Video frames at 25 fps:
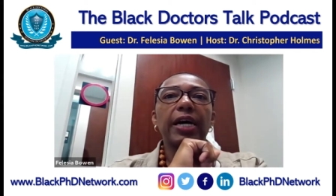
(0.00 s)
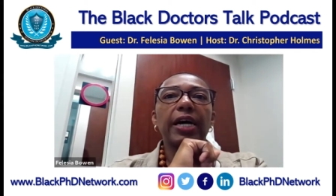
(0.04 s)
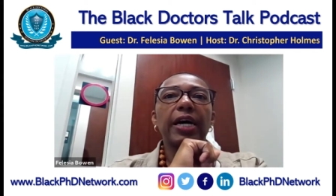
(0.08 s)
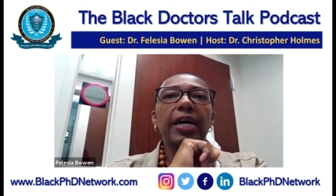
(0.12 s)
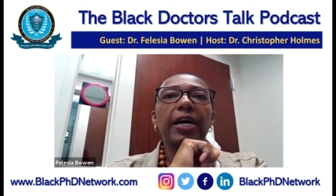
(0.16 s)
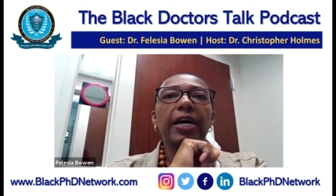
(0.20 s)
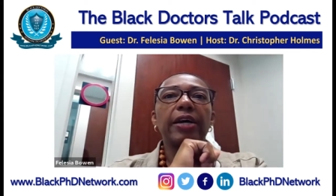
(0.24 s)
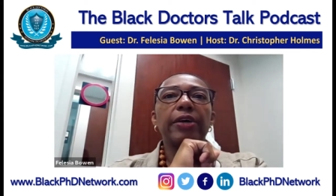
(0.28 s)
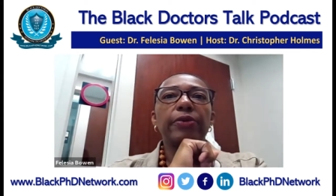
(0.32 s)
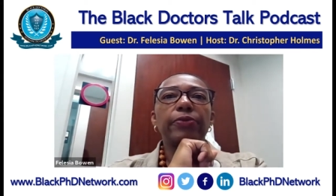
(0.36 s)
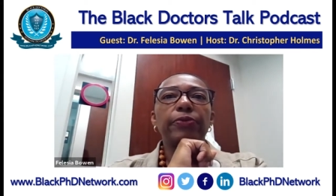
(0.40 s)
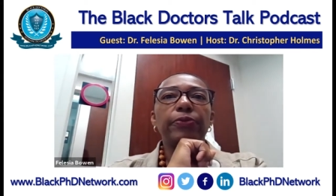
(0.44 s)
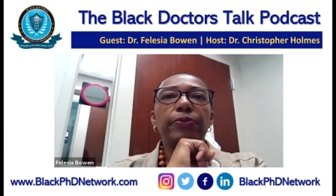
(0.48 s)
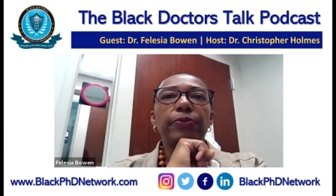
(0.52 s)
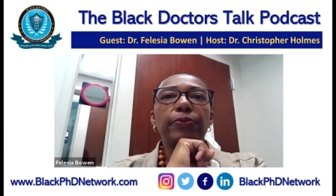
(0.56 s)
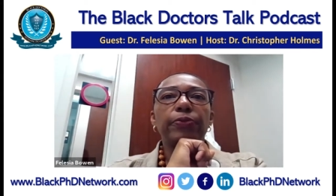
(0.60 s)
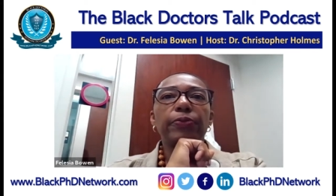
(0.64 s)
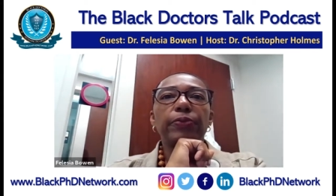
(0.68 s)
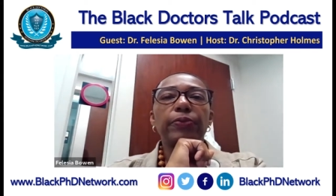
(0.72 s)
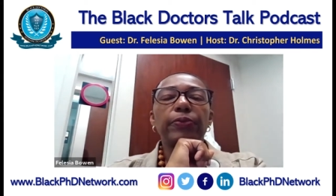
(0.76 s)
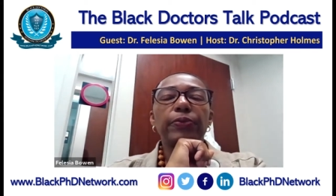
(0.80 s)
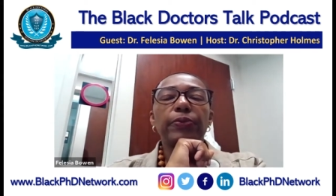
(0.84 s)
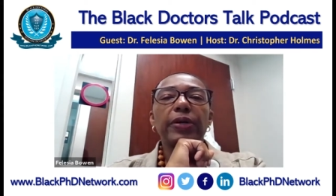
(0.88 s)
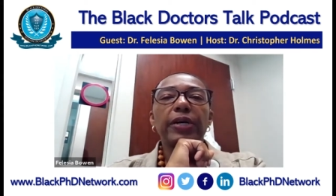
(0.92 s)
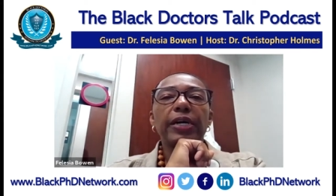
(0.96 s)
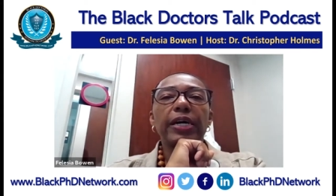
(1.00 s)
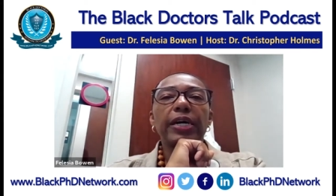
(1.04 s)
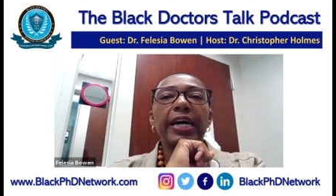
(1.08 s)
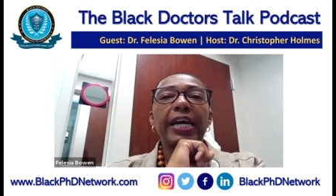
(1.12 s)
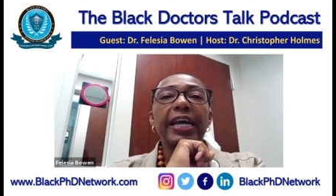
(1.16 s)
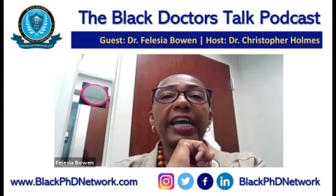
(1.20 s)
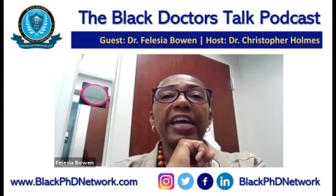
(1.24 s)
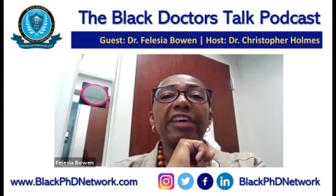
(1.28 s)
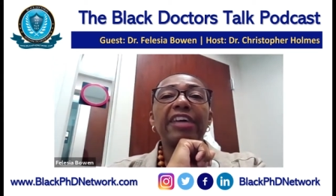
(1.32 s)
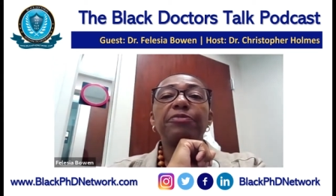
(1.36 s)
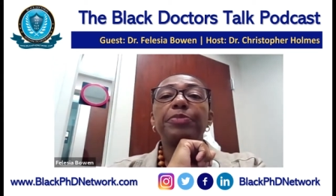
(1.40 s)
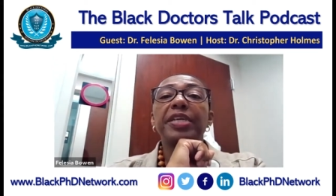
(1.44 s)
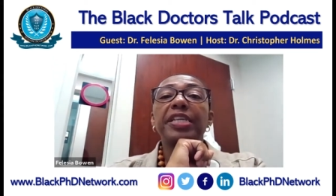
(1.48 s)
I I
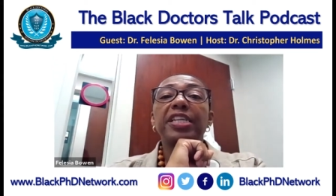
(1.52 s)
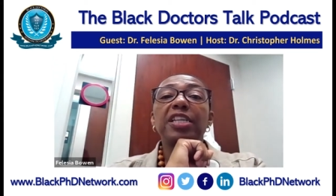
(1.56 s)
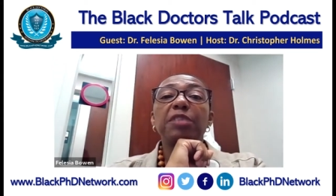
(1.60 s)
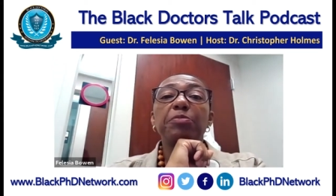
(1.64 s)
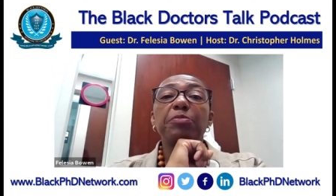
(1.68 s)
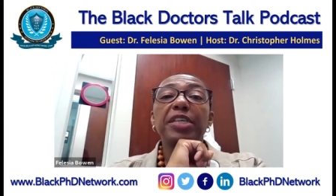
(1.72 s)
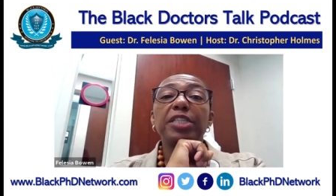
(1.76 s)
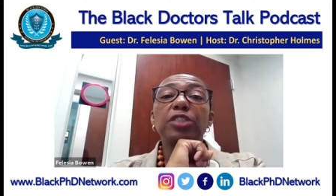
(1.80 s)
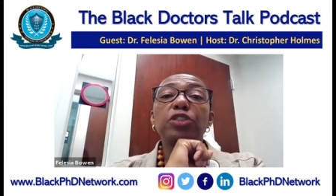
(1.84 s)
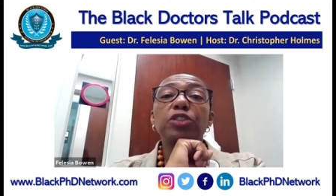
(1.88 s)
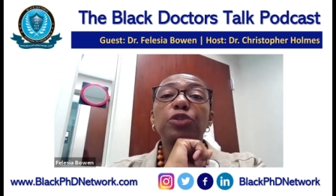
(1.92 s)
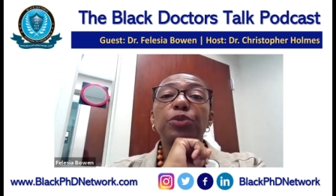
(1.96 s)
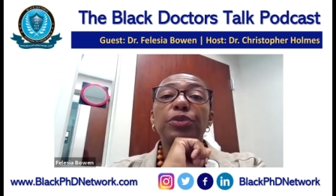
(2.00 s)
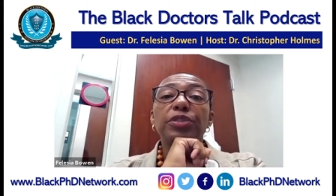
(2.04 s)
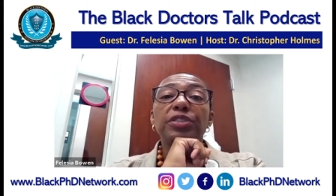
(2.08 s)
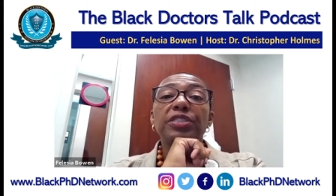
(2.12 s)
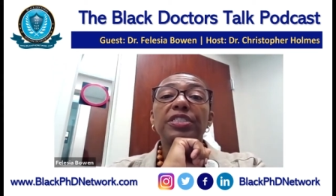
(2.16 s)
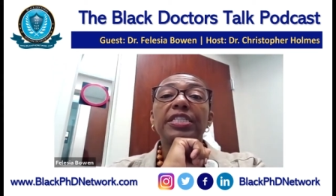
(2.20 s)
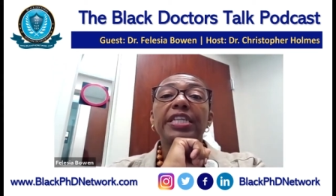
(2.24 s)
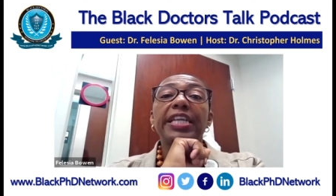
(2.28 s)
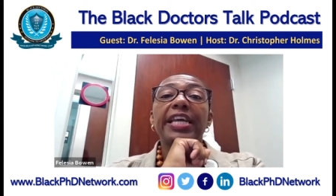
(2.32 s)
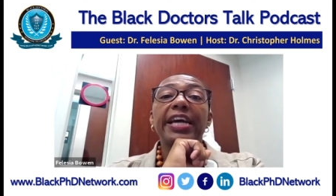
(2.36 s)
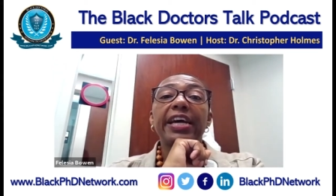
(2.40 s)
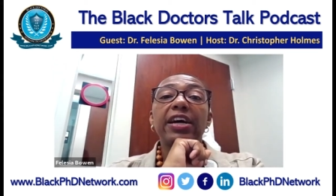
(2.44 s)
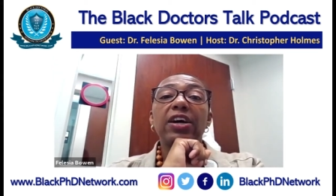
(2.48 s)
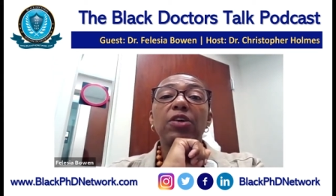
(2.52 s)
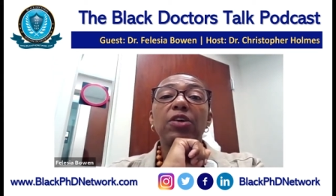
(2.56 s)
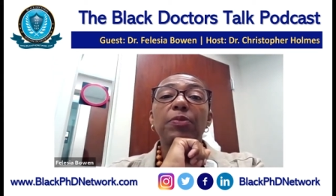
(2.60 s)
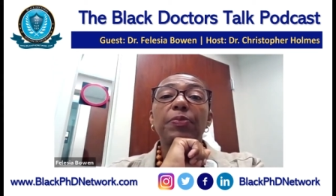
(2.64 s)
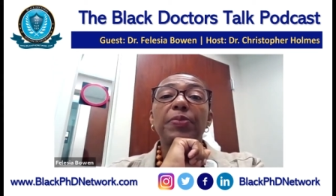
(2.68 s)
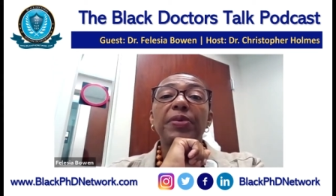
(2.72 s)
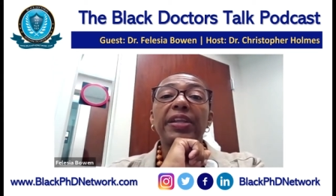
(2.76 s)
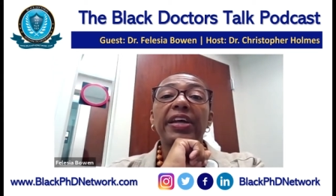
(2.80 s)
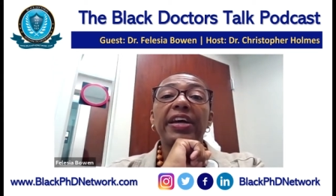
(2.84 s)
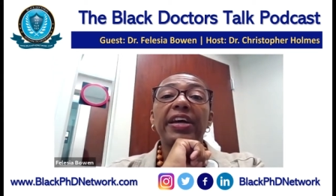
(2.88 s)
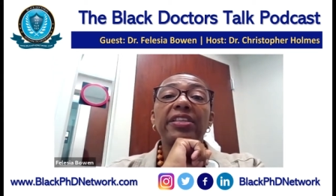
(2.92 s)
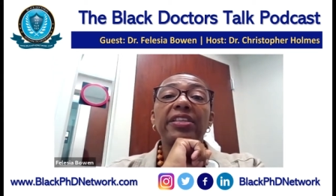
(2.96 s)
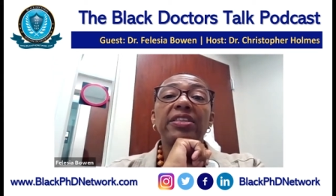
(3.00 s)
have many mentors now,
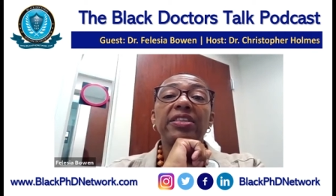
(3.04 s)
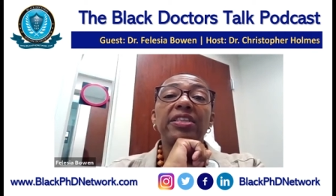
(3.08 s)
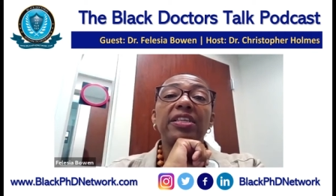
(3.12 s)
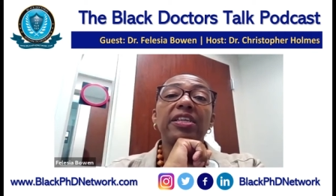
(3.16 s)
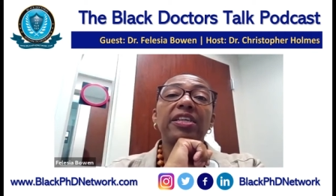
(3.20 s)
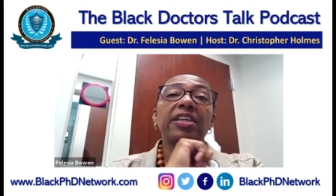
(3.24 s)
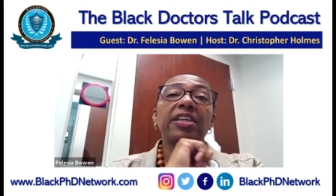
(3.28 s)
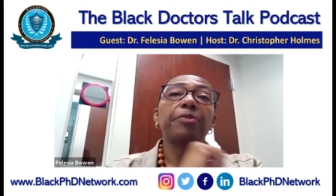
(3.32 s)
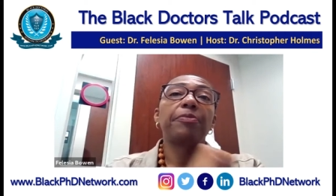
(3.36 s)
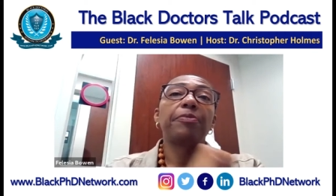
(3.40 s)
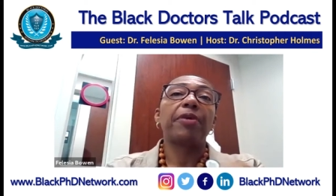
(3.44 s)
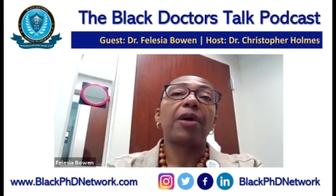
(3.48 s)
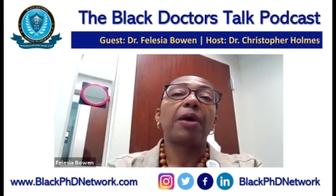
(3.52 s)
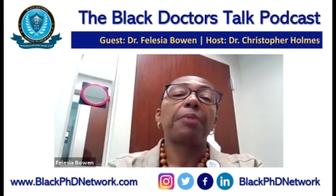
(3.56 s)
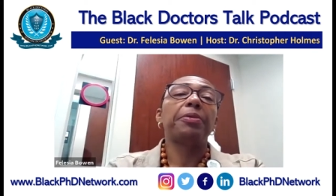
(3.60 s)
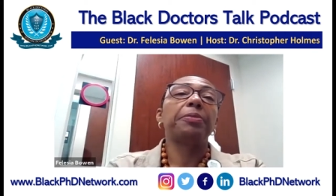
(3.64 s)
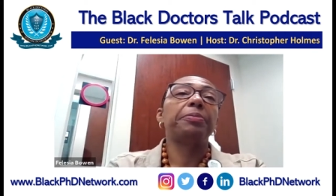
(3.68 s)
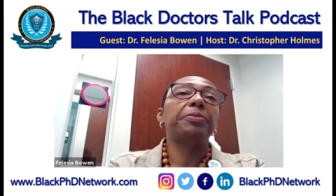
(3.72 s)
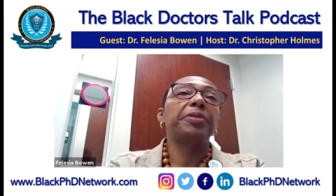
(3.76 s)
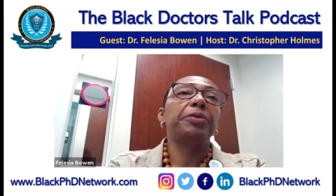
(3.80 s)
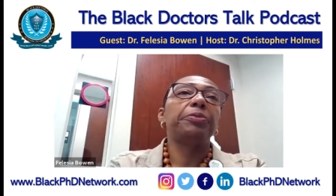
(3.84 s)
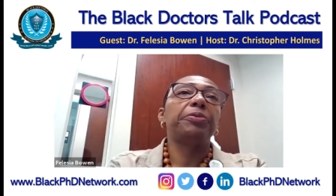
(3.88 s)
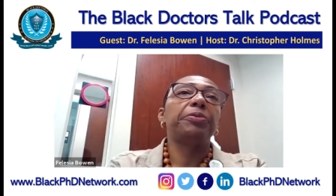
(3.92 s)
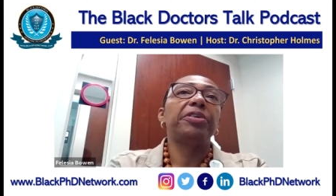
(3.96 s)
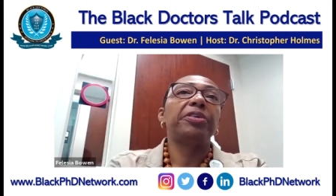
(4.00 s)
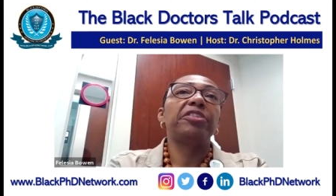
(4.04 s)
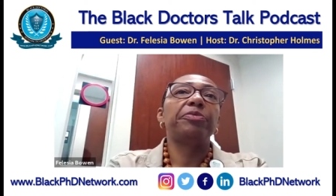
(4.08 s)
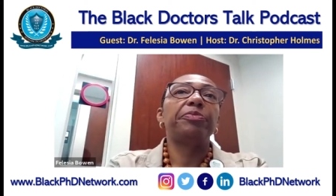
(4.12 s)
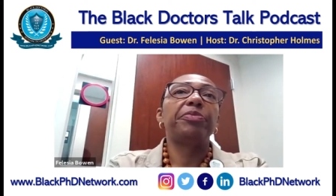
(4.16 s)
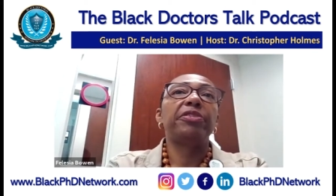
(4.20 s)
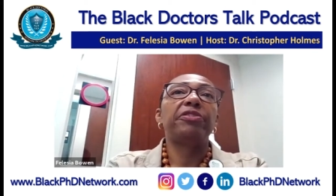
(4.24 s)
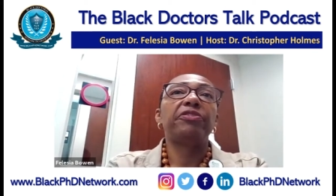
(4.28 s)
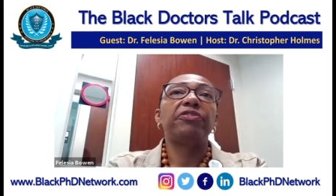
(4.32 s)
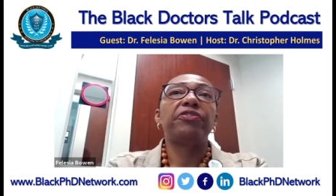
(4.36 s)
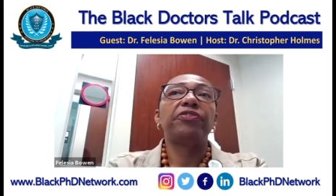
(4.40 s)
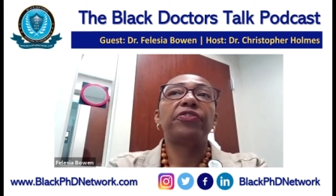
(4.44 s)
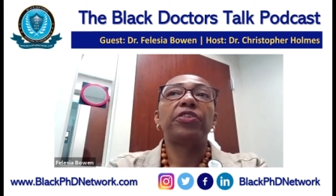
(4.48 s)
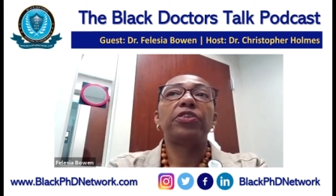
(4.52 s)
but I think I probably would have
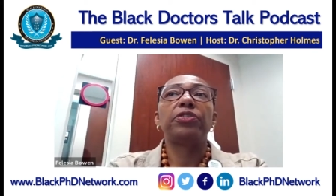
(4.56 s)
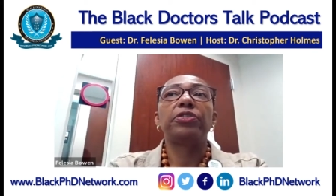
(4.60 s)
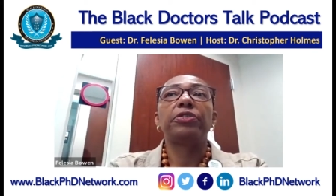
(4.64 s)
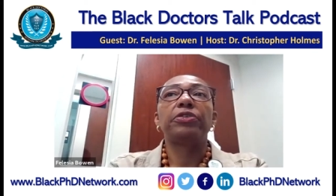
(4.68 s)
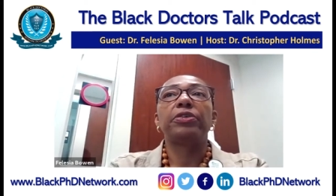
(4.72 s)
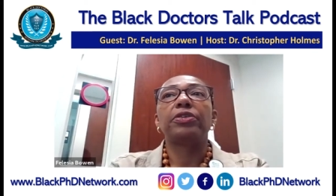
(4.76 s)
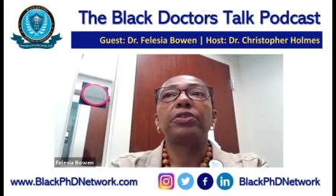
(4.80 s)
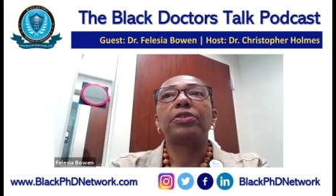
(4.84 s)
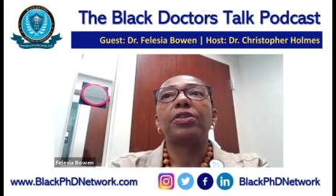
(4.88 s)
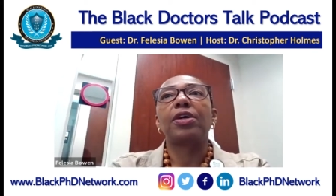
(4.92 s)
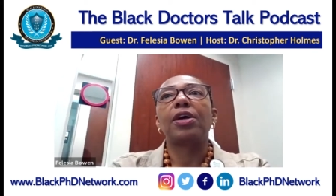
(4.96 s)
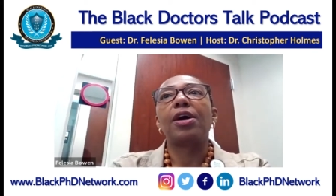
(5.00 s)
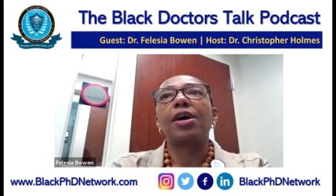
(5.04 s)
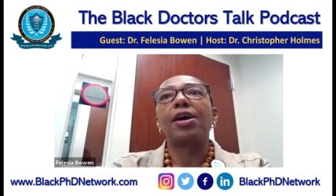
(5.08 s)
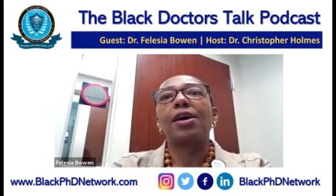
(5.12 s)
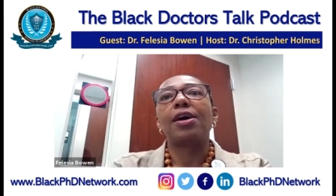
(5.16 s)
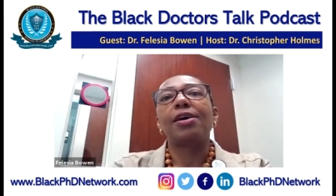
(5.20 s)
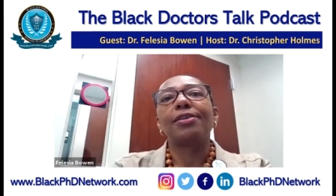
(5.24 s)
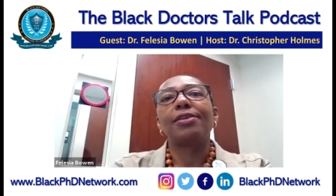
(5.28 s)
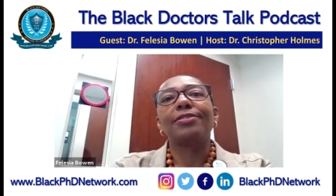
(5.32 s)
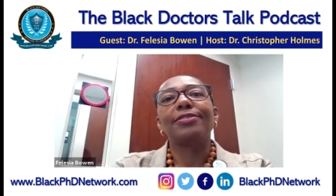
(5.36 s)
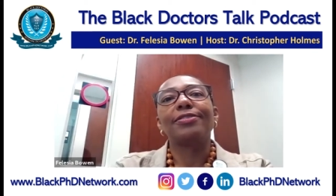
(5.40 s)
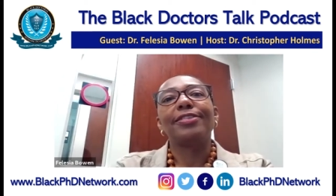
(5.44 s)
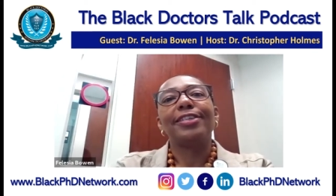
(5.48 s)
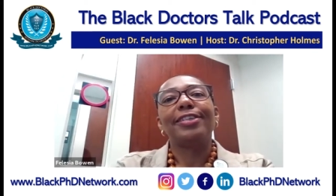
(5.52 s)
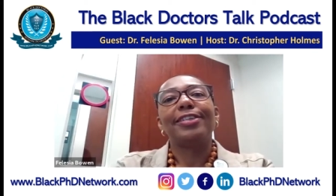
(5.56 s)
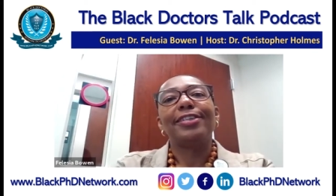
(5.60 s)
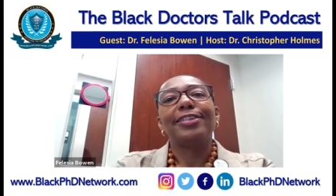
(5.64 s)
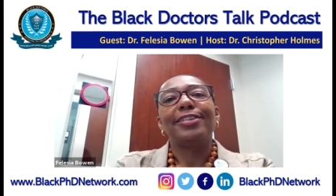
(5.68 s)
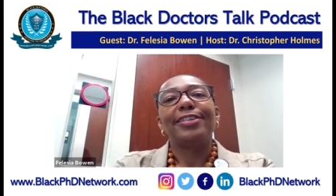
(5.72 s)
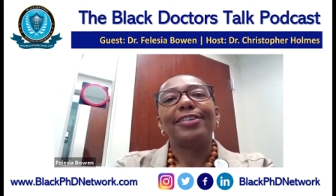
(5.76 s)
been further along